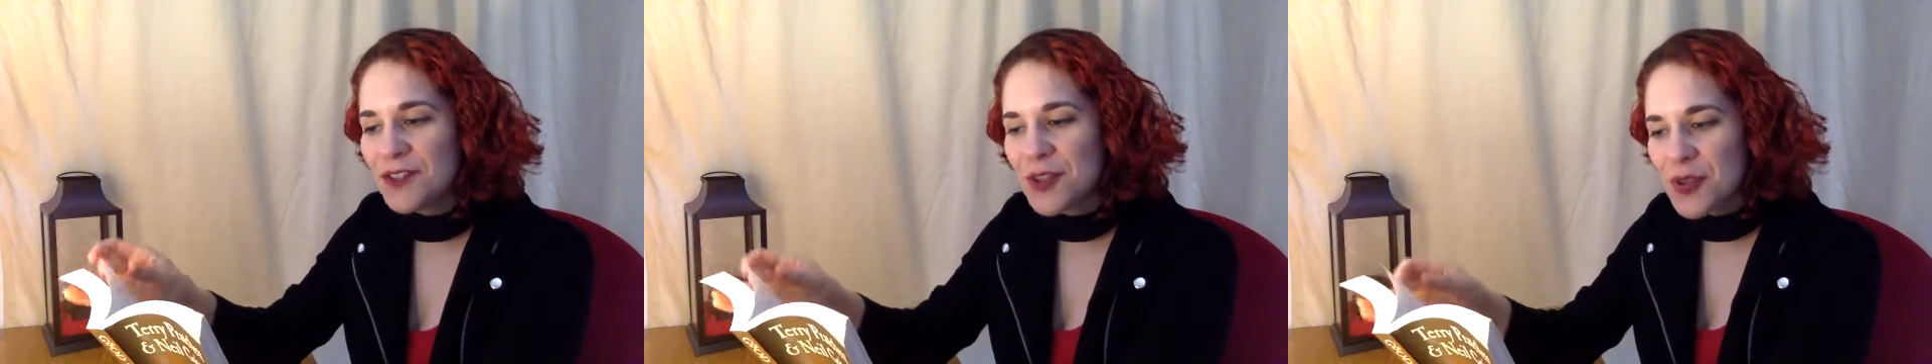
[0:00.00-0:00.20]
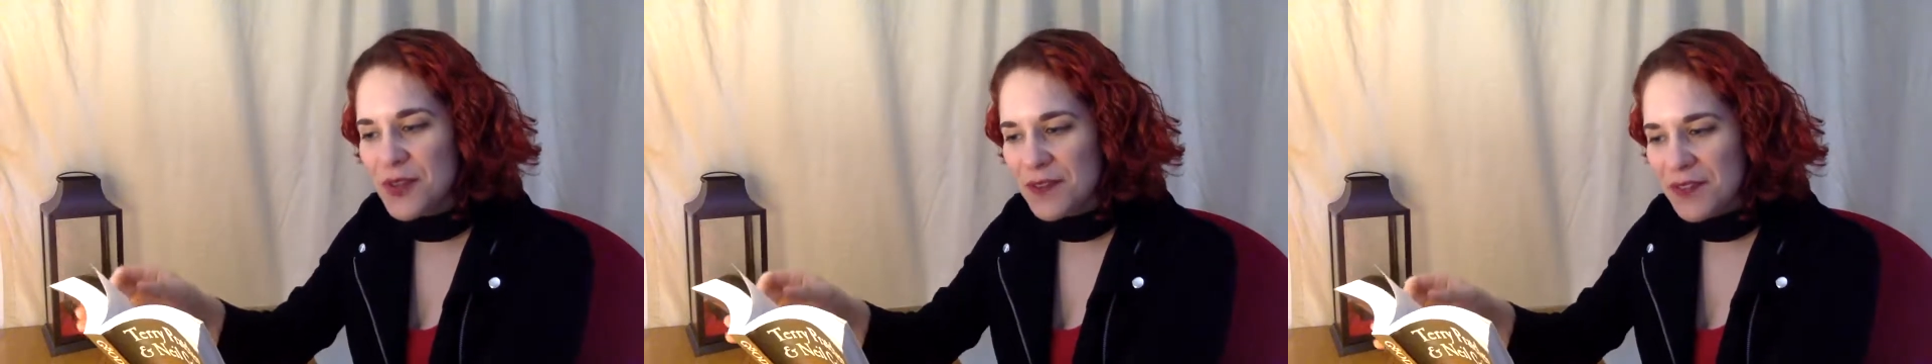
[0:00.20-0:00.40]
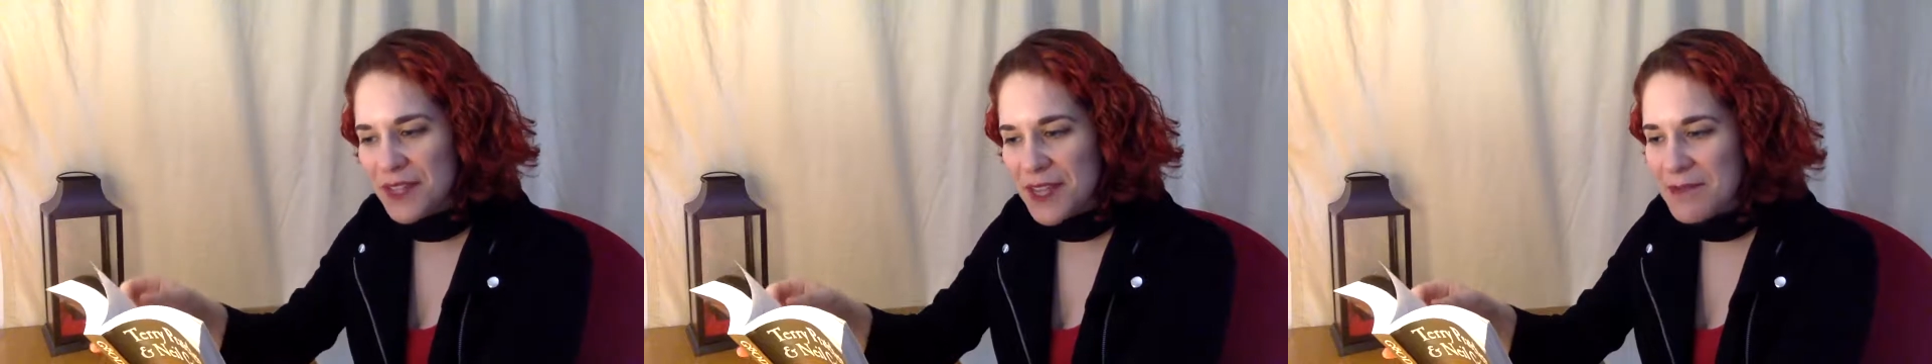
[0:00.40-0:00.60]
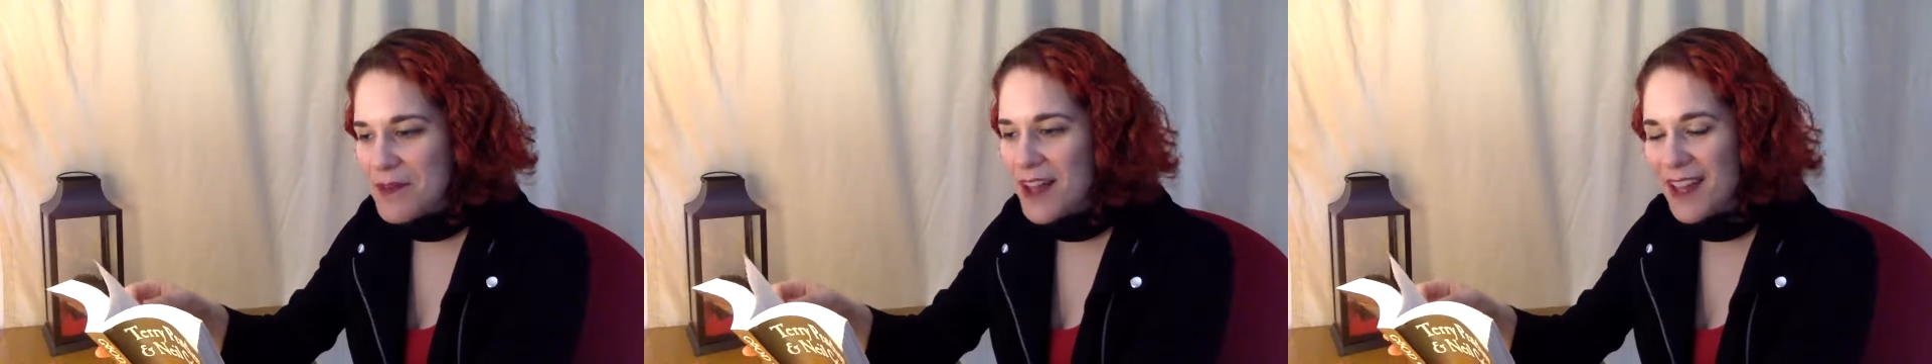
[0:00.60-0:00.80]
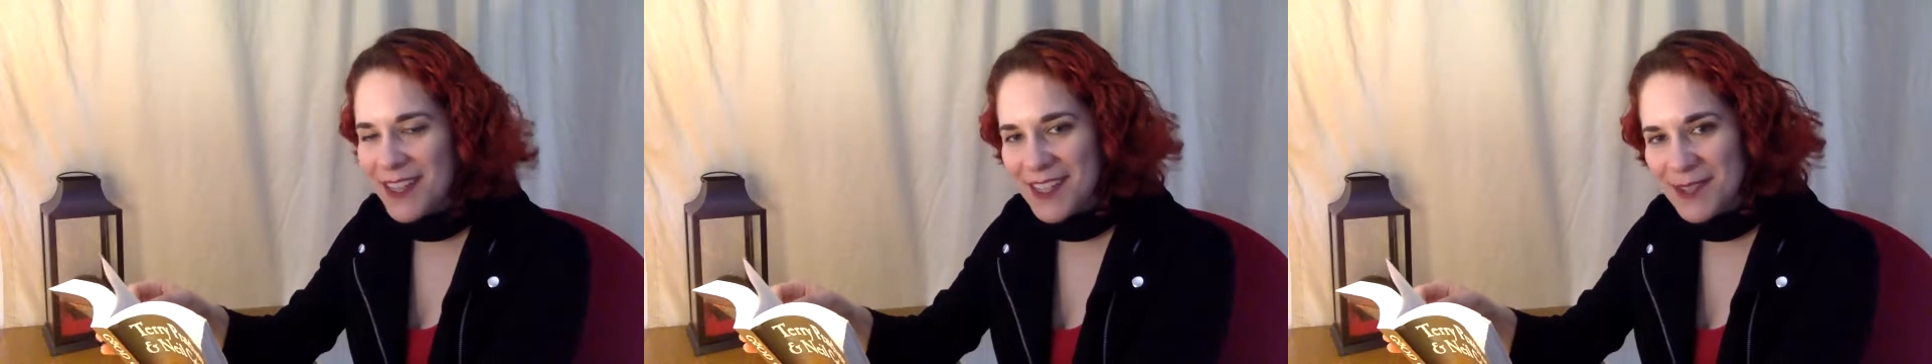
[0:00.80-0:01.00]
dutifully
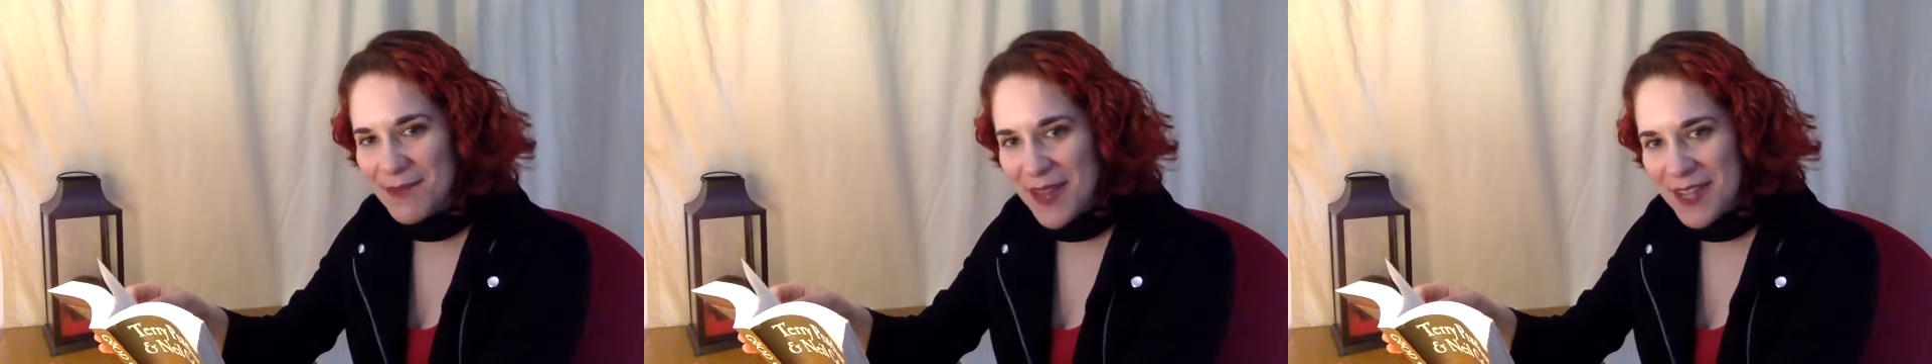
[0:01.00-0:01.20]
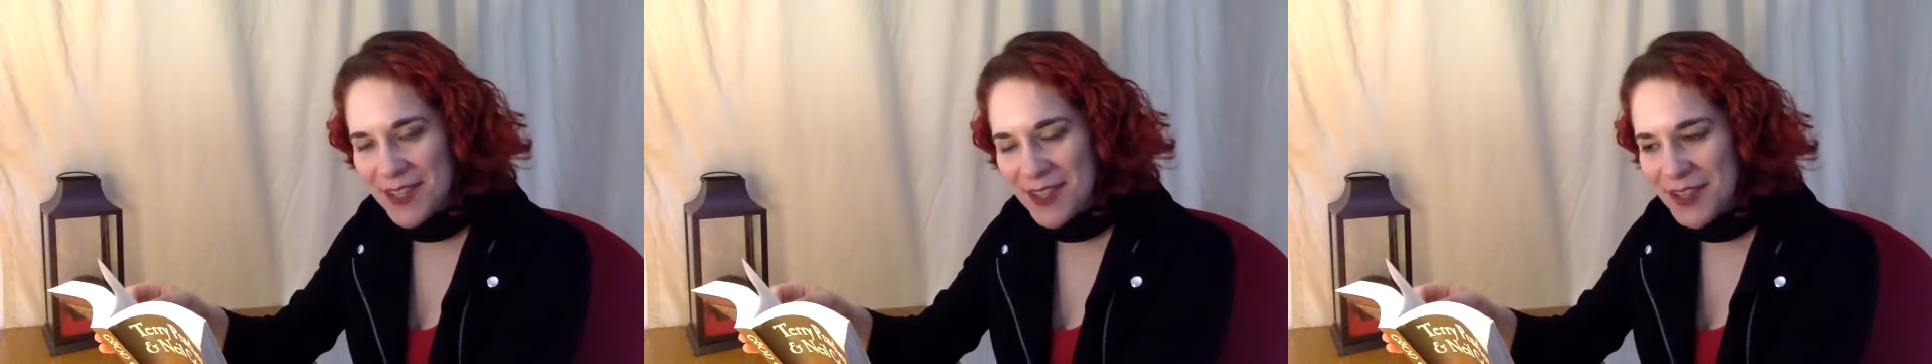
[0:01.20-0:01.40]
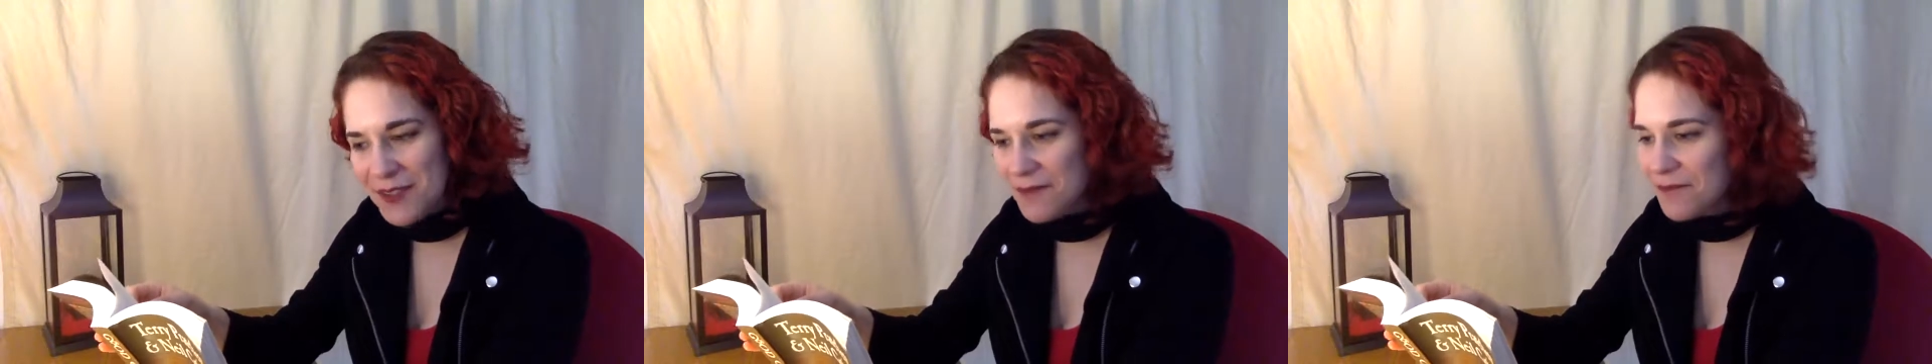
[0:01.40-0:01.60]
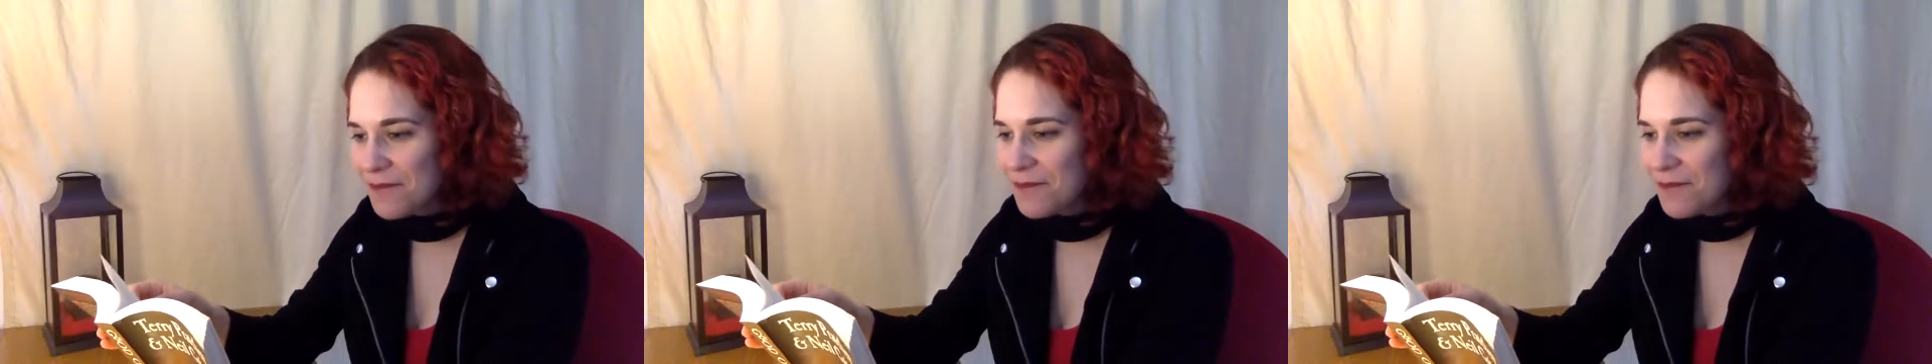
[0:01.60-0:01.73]
behind his master.